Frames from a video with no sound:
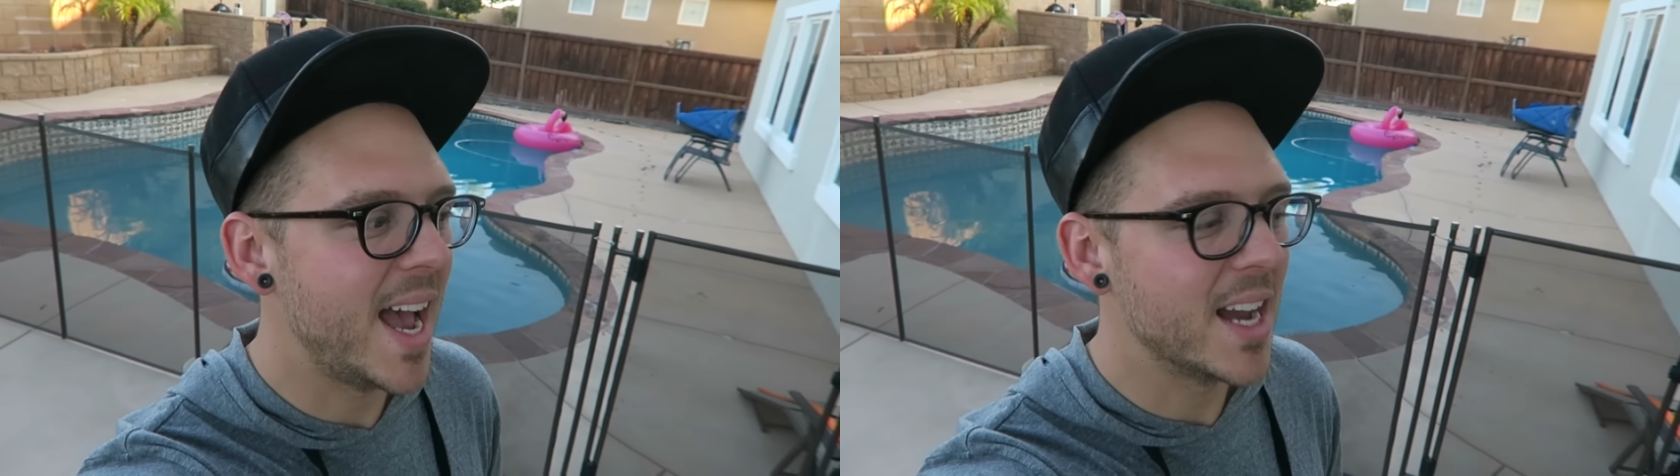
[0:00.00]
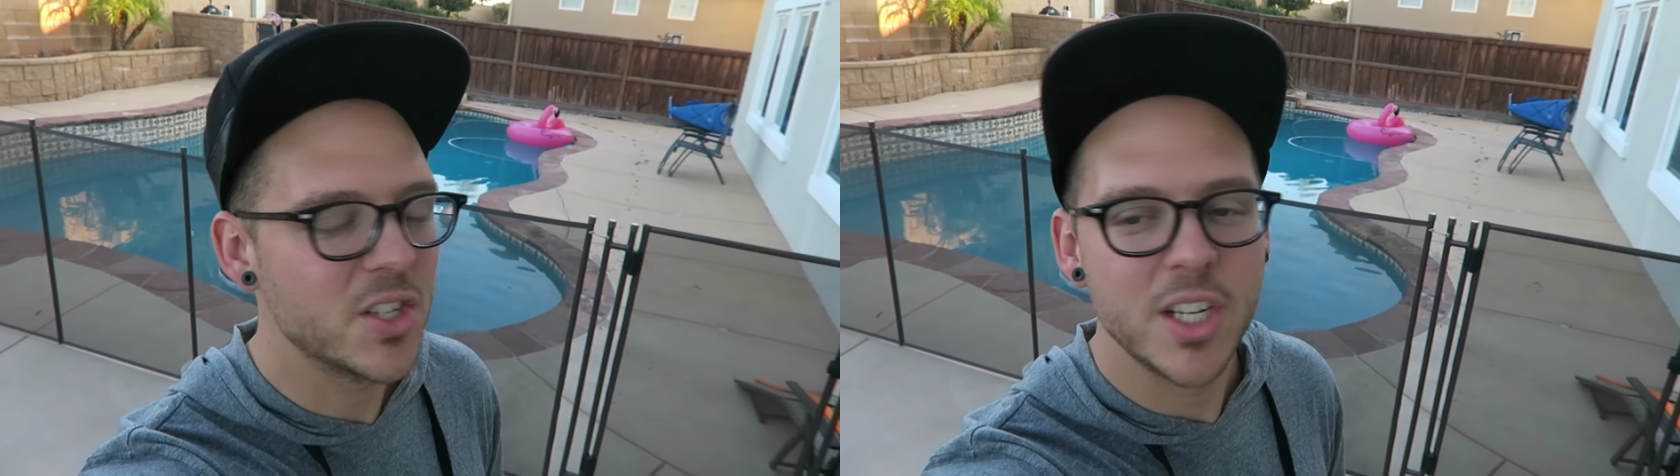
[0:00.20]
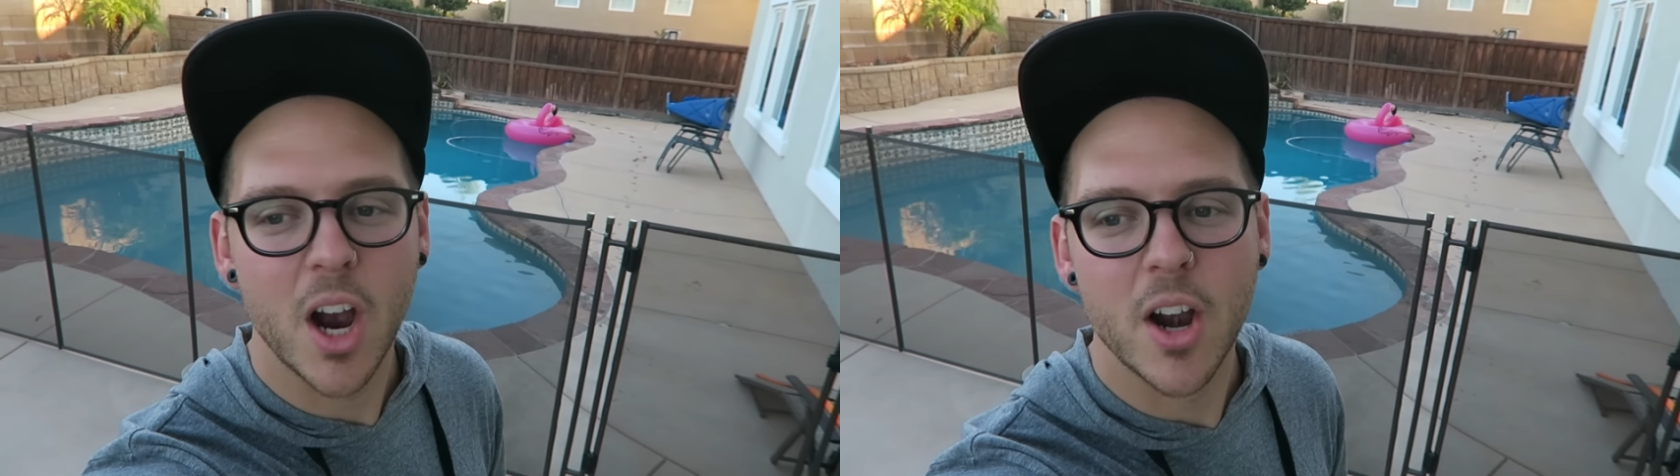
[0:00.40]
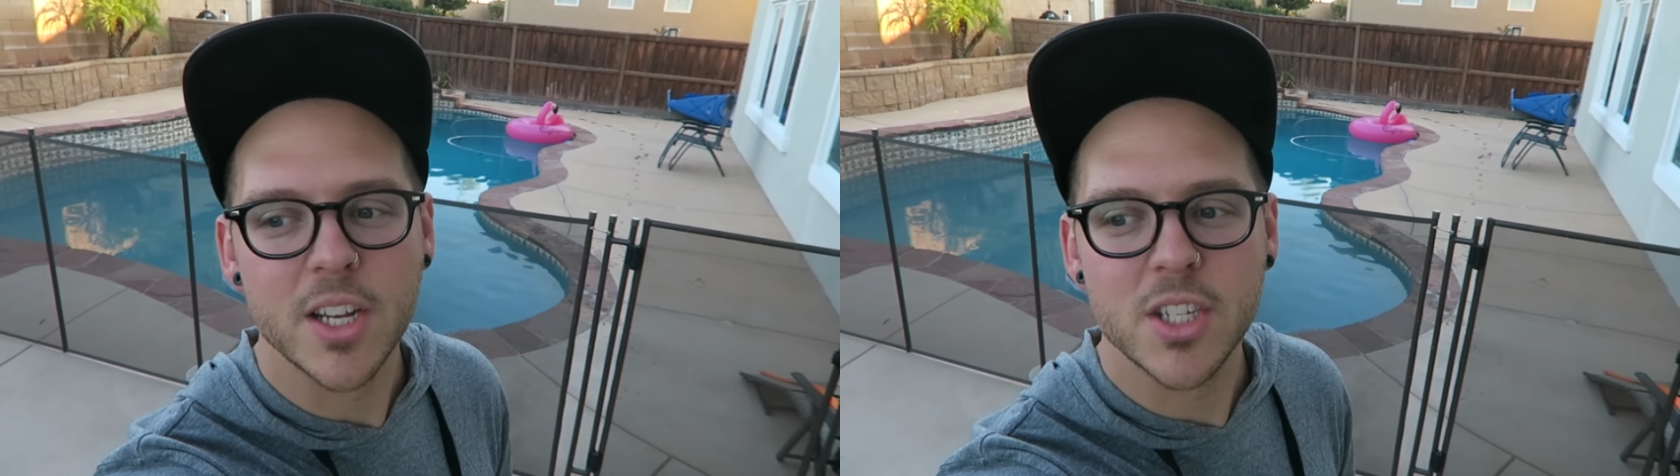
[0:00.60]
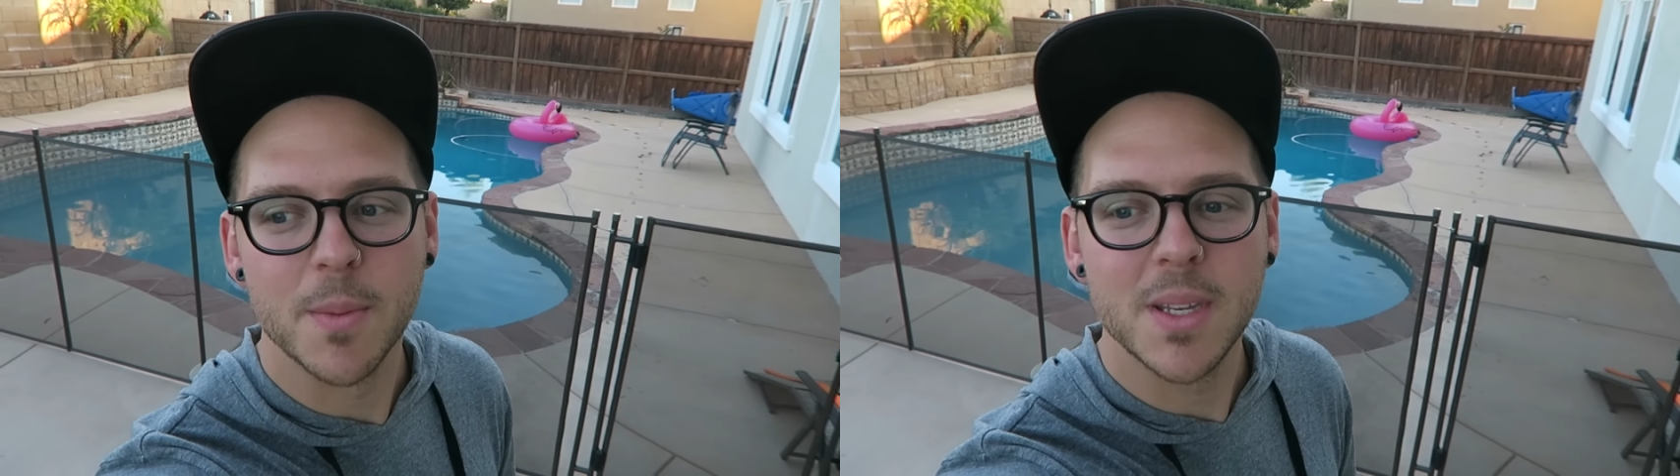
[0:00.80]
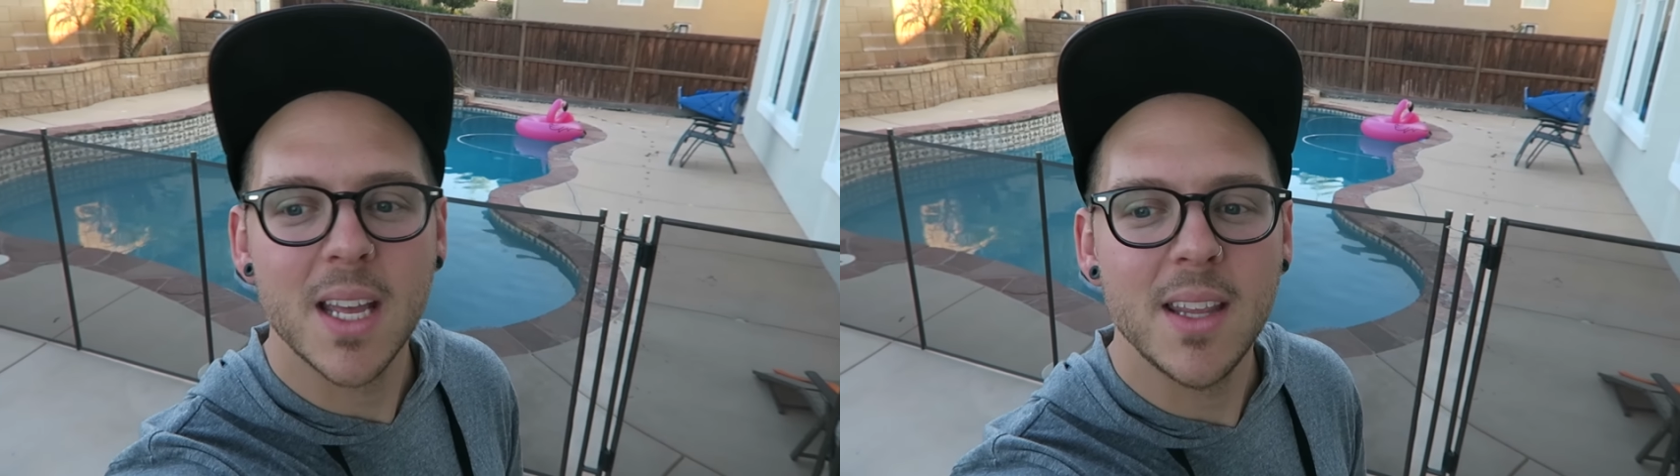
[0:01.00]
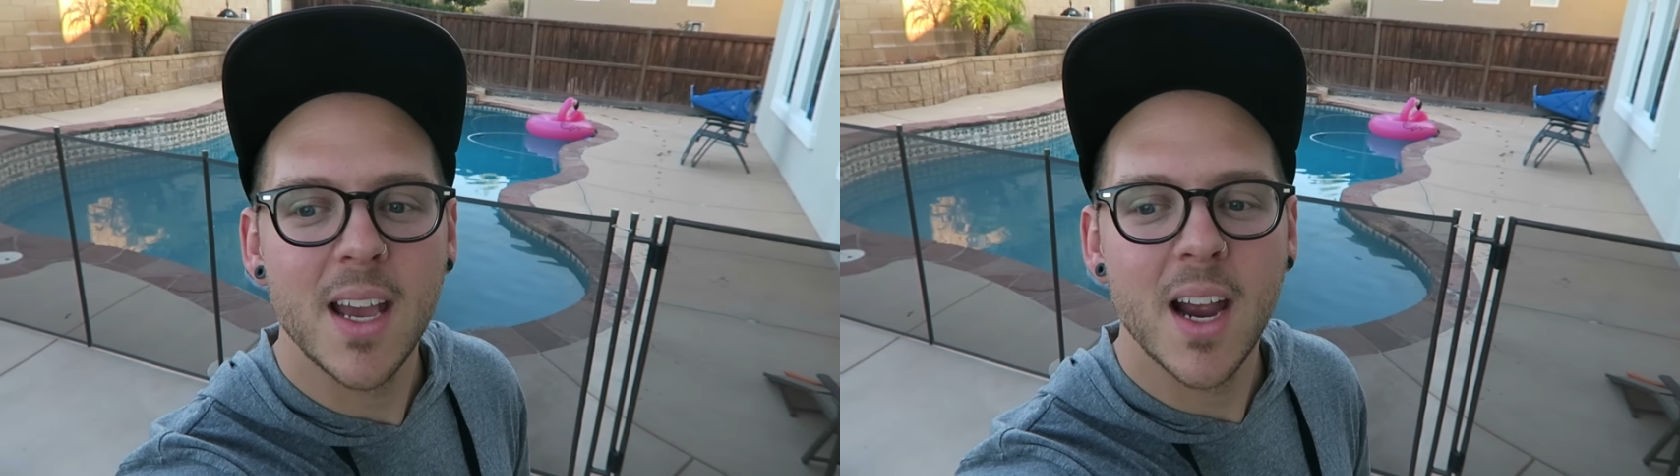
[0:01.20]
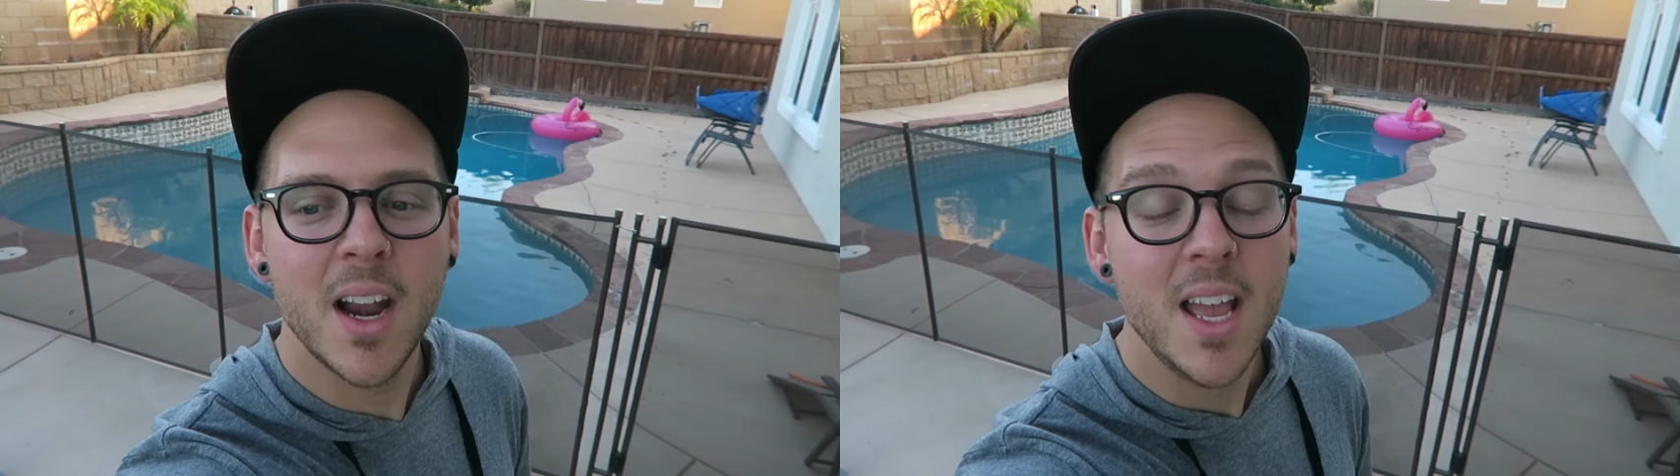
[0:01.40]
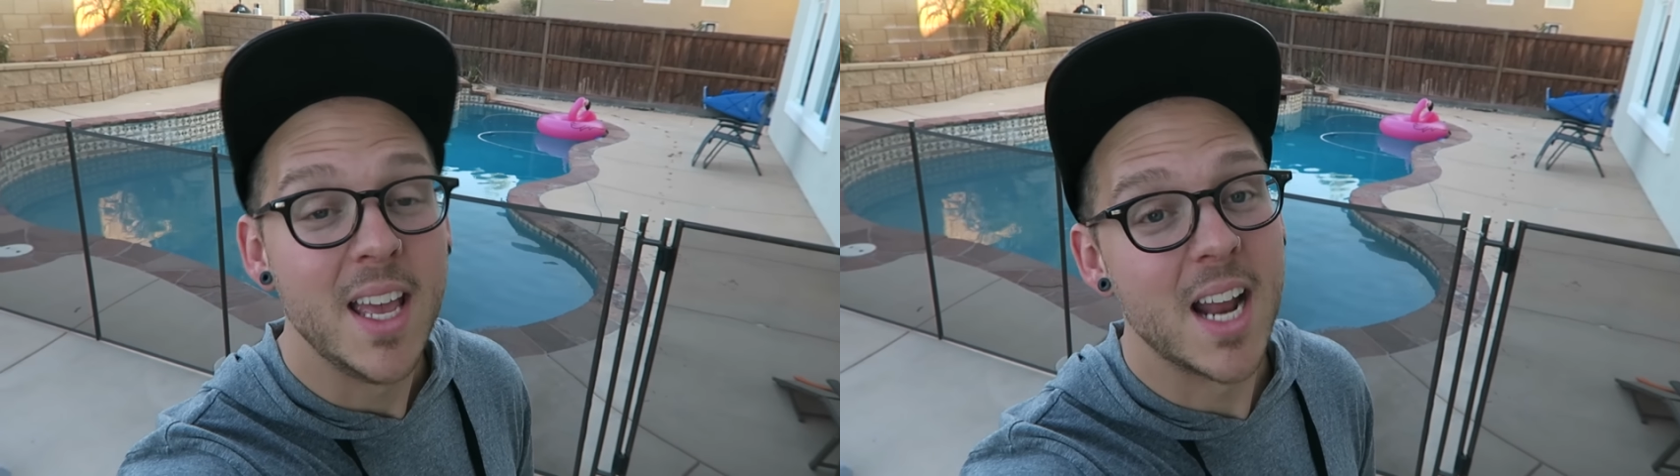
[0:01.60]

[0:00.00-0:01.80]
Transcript: actually already jumped in there,